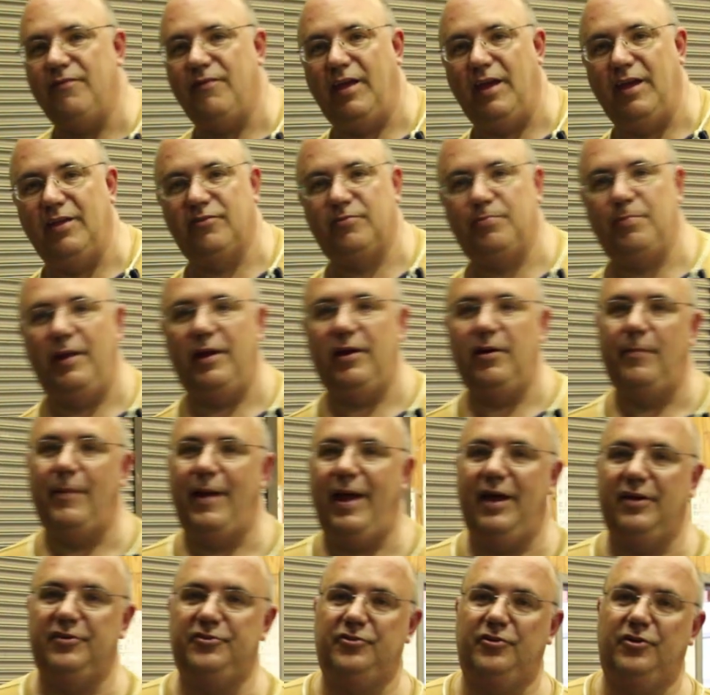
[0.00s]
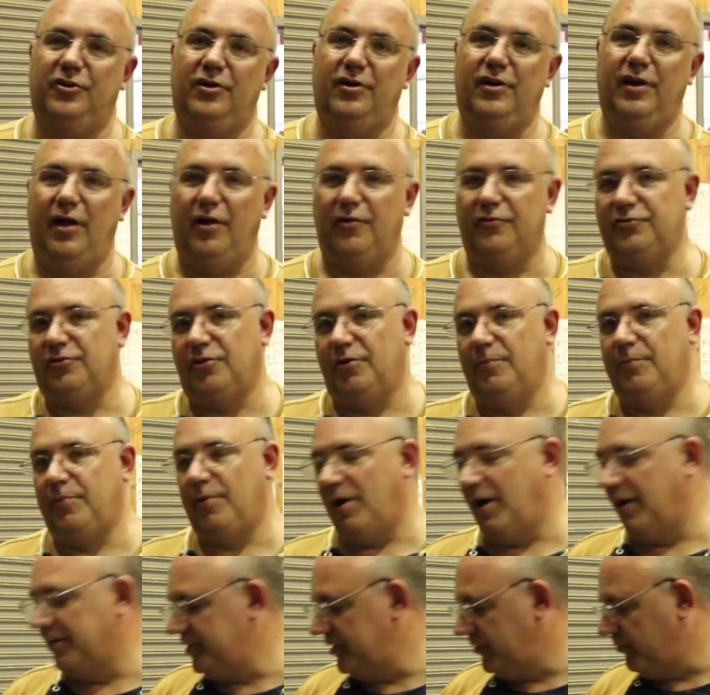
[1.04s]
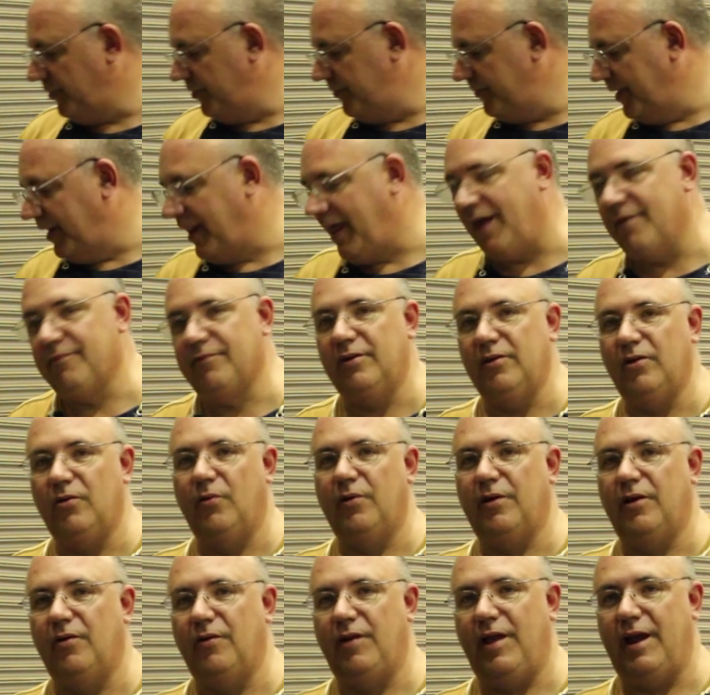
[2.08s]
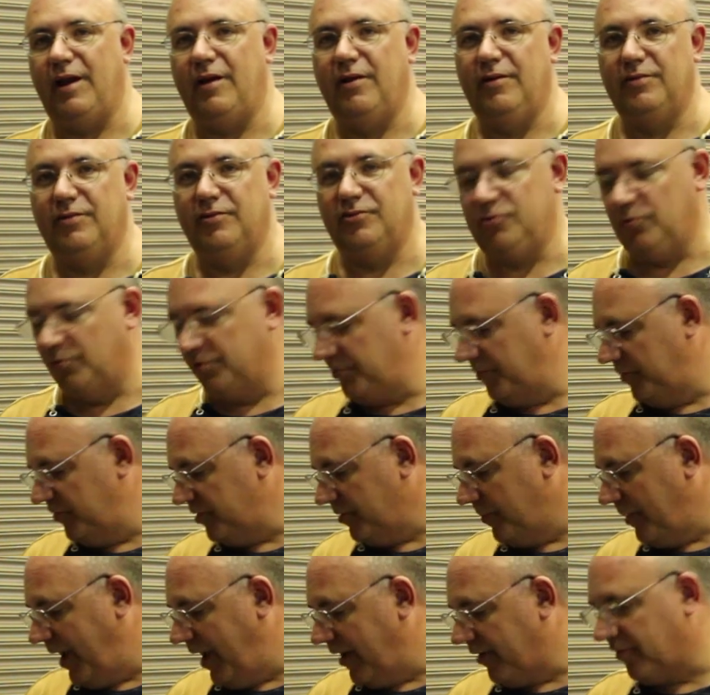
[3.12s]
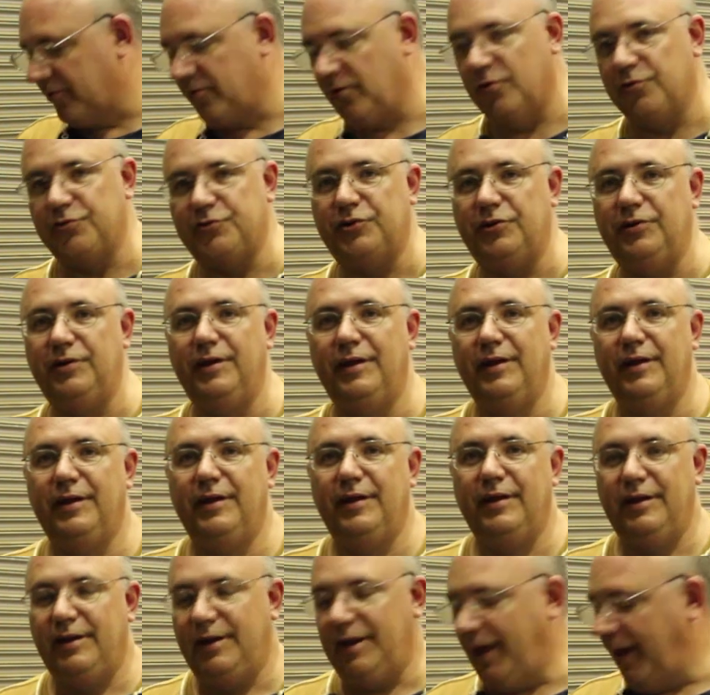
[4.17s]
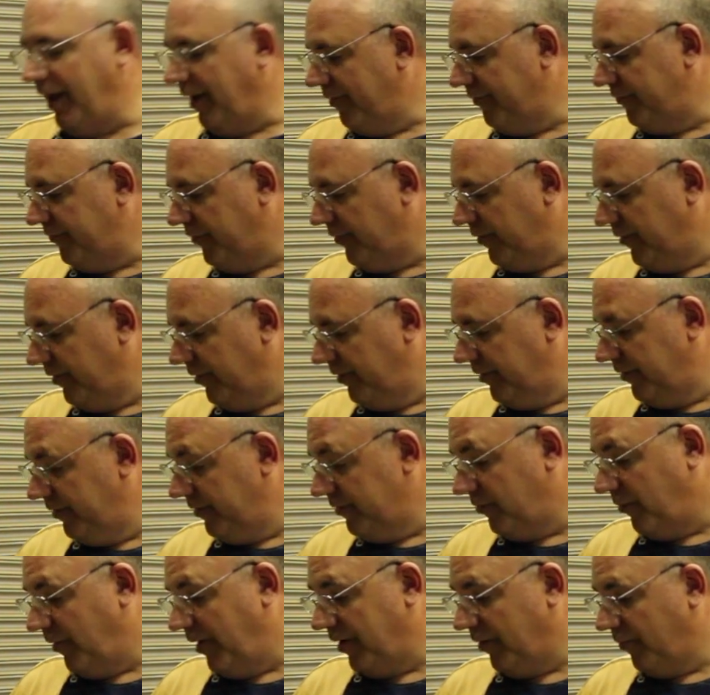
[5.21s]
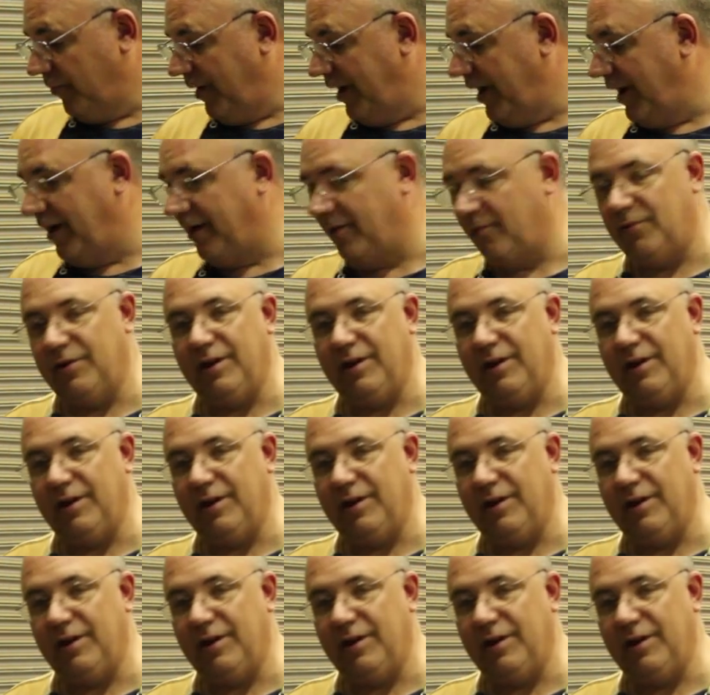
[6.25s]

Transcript: Vance planer matcher long-term project we've been having going on out here at the Georgia Museum of Agriculture now for quite a while.